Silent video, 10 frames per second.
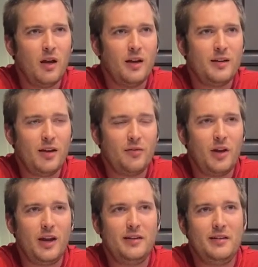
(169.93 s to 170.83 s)

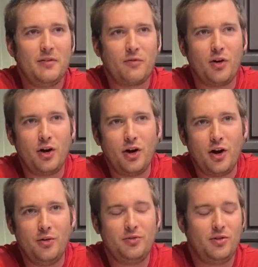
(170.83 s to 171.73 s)
Definitely a different
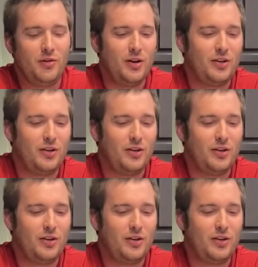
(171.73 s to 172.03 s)
note to it.